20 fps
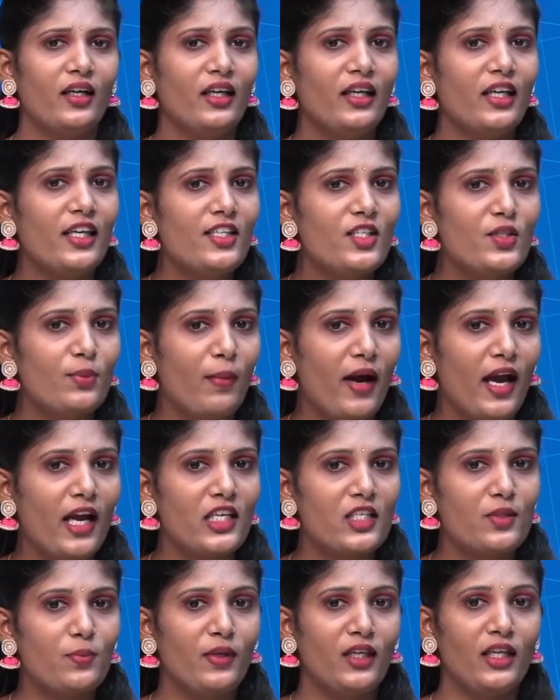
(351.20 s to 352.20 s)
It
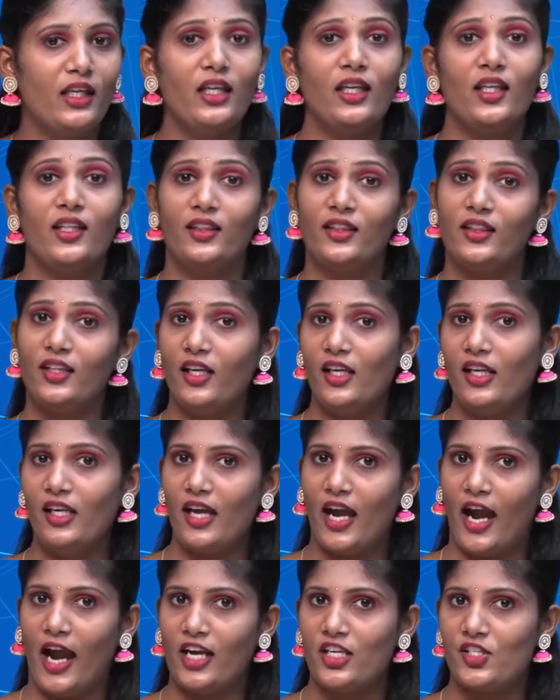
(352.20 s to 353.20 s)
might be 3
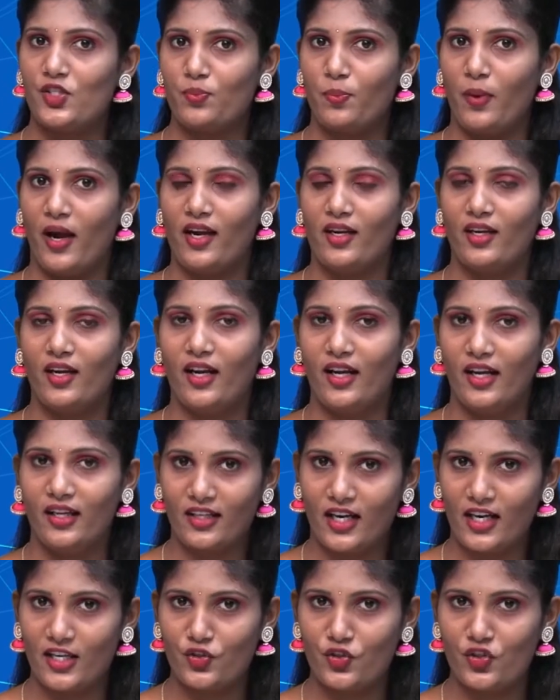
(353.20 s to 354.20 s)
hand span,
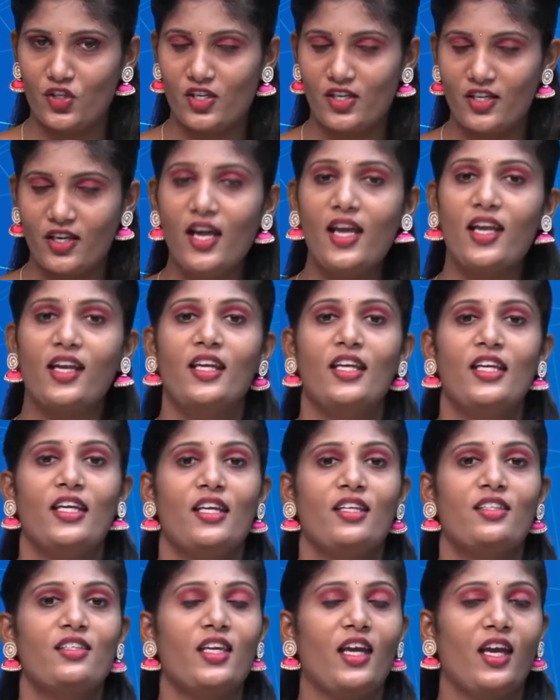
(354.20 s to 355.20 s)
right children?
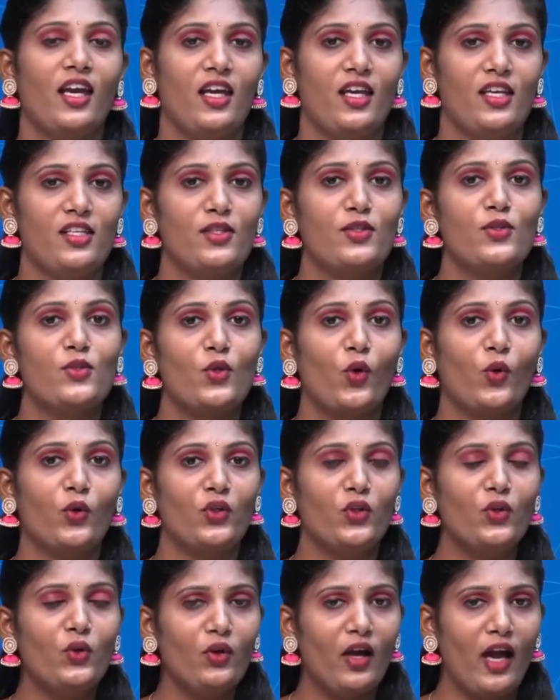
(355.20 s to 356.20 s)
Yes, so
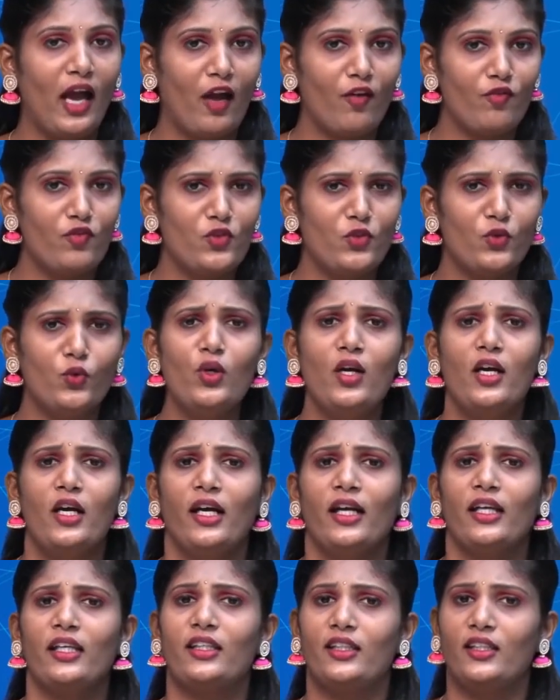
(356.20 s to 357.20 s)
you have to
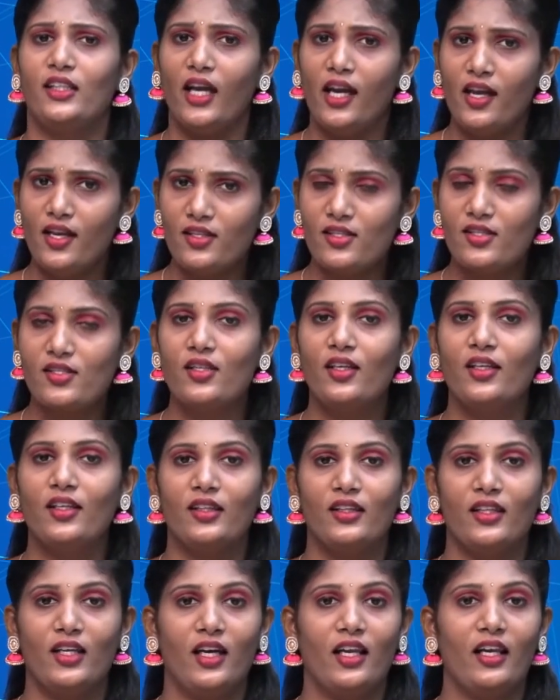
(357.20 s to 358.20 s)
guess
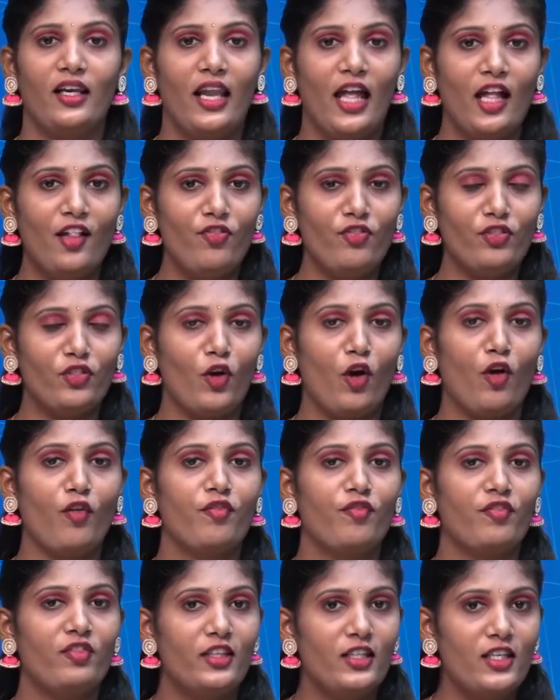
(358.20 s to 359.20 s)
the length of
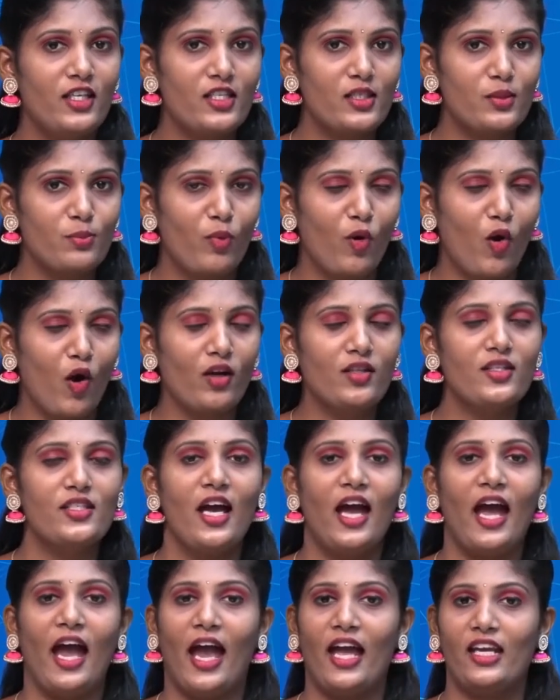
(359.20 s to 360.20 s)
this box
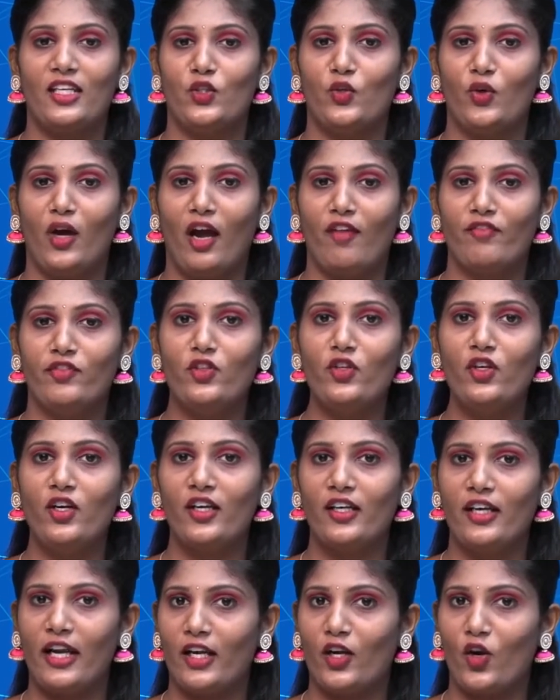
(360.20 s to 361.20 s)
and you have to
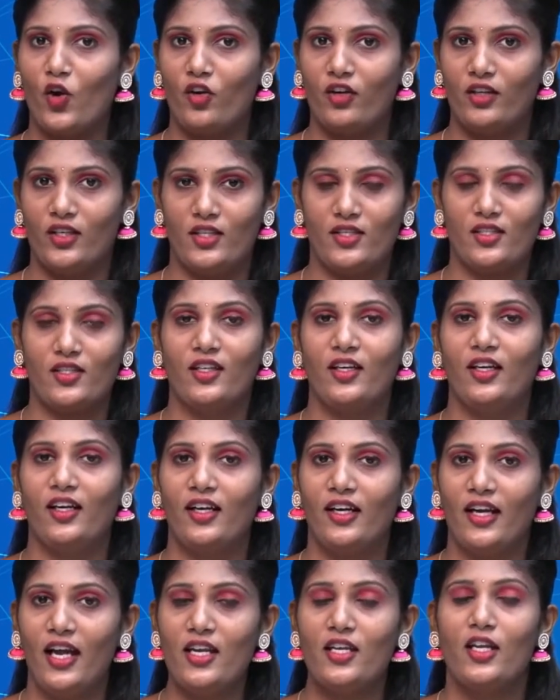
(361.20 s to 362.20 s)
record it,
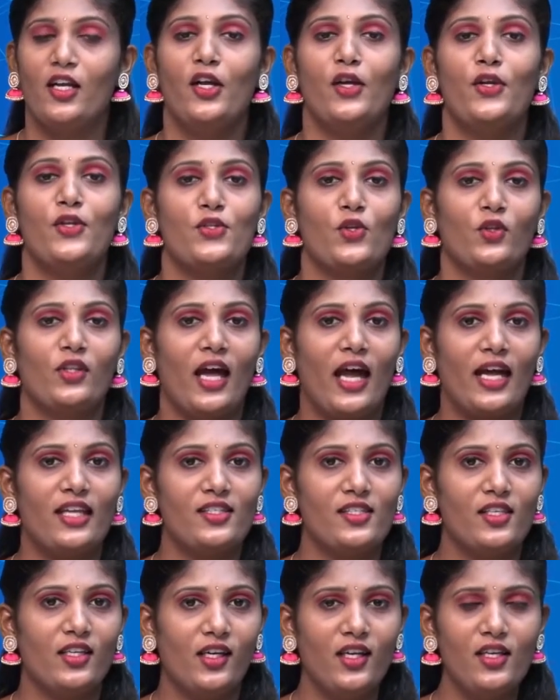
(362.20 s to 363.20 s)
right? So the
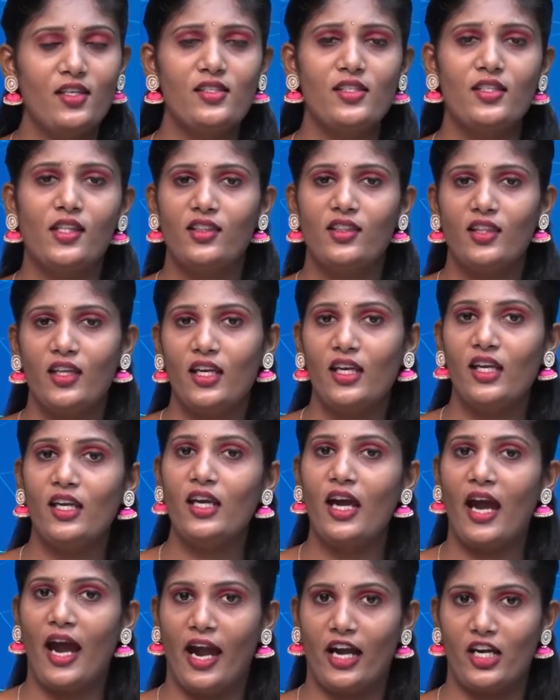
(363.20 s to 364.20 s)
answer is 3
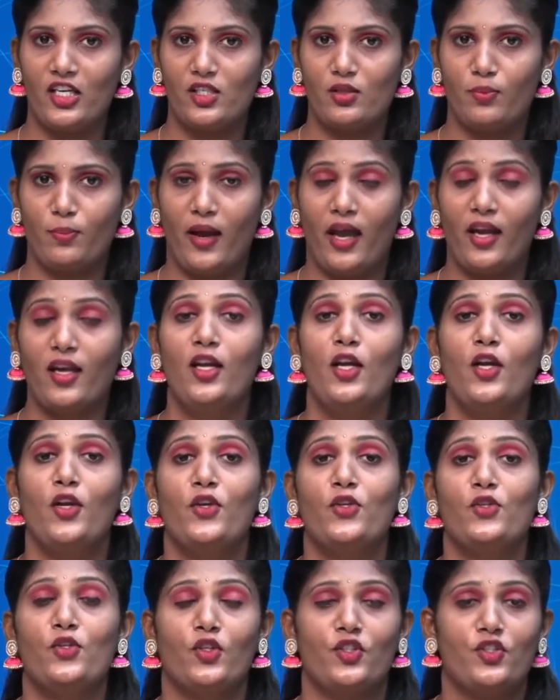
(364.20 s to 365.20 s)
hand span.
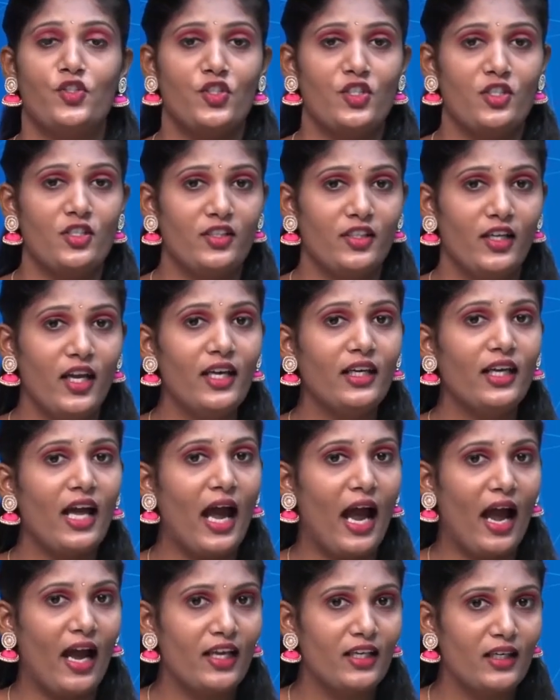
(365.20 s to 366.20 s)
So children,
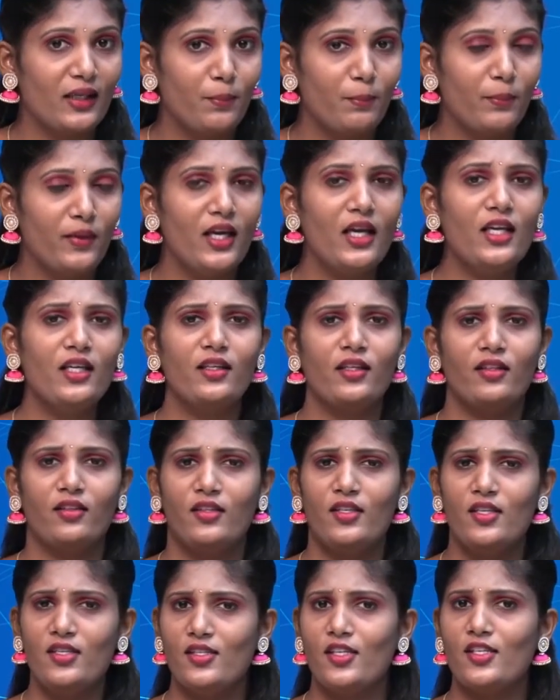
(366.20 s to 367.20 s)
I repeat,
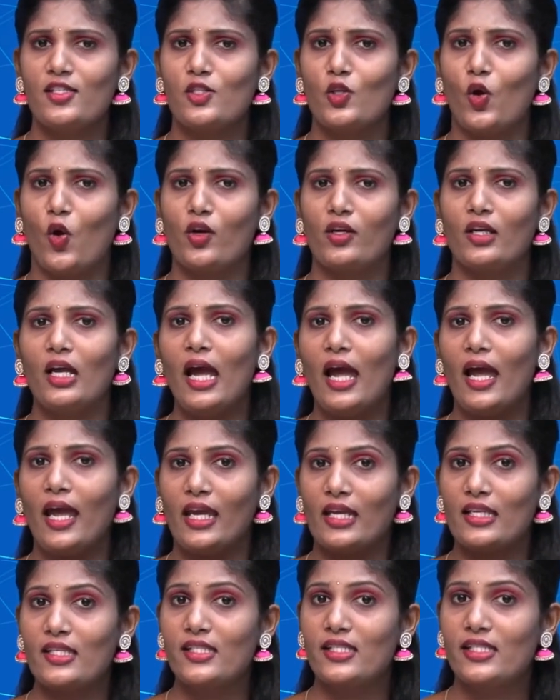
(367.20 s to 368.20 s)
this is not an
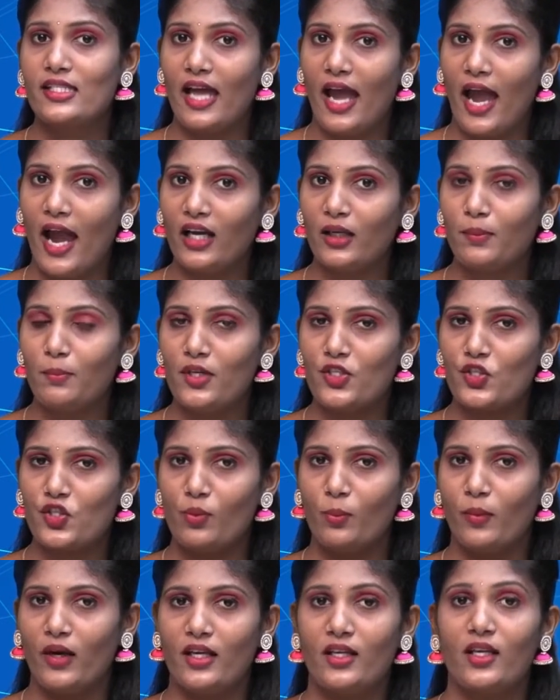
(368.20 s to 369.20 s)
exact
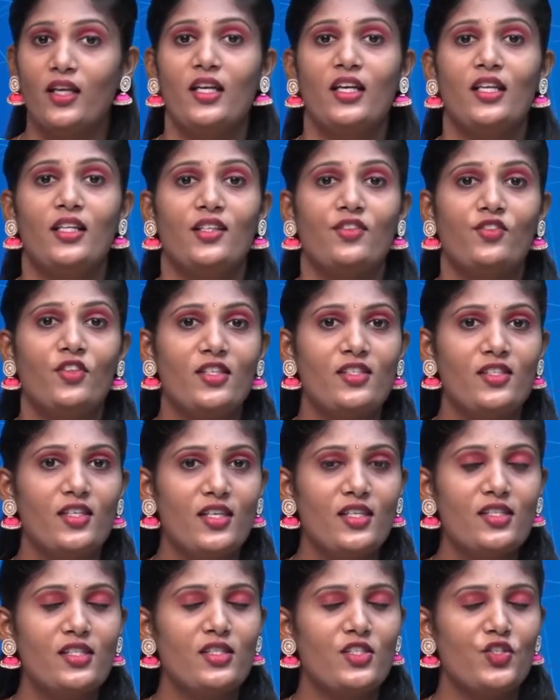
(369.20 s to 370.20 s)
measurement. This
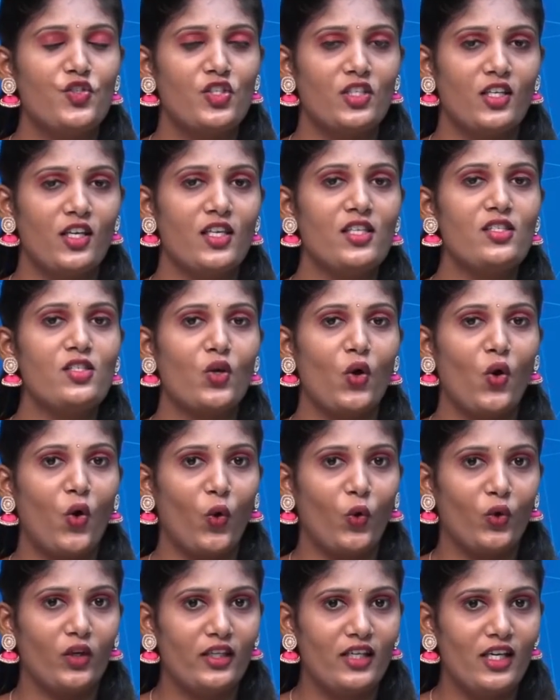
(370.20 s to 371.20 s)
is just
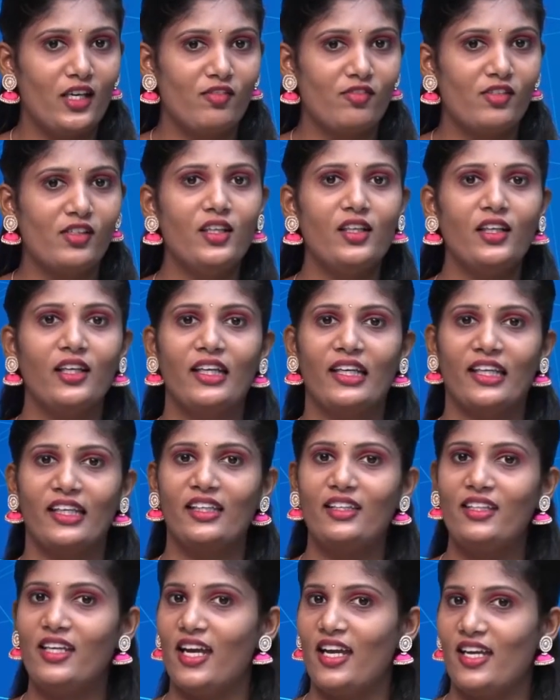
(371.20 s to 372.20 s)
only our
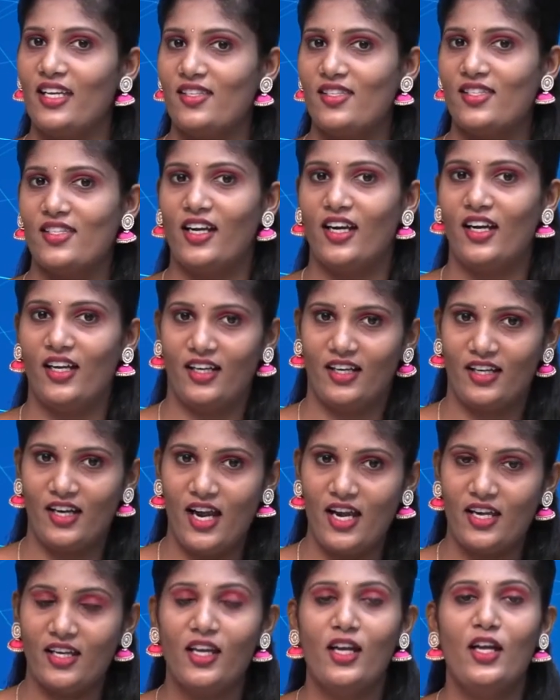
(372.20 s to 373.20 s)
guess,
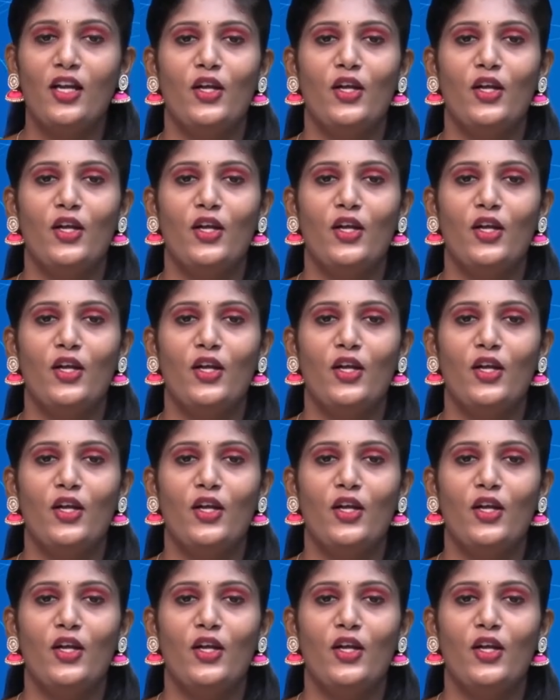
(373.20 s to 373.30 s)
right?